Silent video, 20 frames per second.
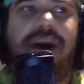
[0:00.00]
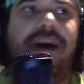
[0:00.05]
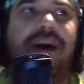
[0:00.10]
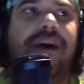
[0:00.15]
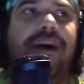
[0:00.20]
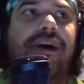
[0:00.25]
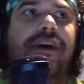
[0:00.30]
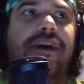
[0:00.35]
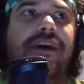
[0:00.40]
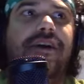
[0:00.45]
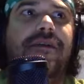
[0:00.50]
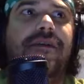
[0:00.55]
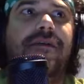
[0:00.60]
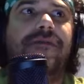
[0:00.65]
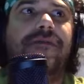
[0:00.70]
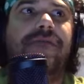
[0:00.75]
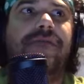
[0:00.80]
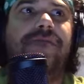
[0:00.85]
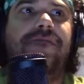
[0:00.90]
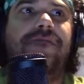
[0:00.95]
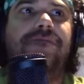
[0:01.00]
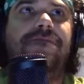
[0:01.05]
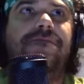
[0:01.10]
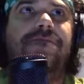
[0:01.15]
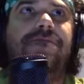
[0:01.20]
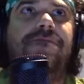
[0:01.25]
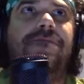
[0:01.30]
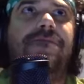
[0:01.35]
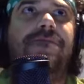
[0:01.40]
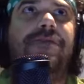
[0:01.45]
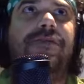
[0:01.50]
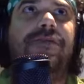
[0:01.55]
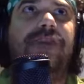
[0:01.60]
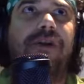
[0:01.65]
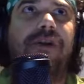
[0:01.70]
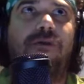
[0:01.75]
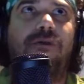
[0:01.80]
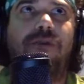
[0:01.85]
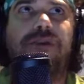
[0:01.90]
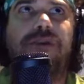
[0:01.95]
Uh,
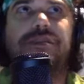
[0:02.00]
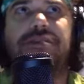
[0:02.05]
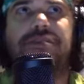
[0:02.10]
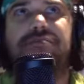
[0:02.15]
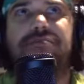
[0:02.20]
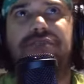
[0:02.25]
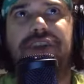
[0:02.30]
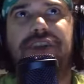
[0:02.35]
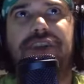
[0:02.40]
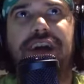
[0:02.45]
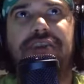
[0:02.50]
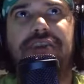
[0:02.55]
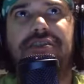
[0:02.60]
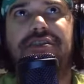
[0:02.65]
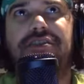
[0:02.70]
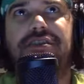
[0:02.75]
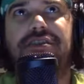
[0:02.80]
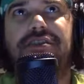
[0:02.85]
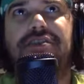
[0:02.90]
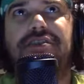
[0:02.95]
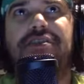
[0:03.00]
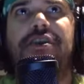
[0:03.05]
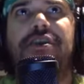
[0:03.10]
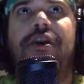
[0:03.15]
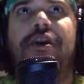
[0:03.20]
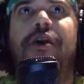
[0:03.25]
there was some challenges.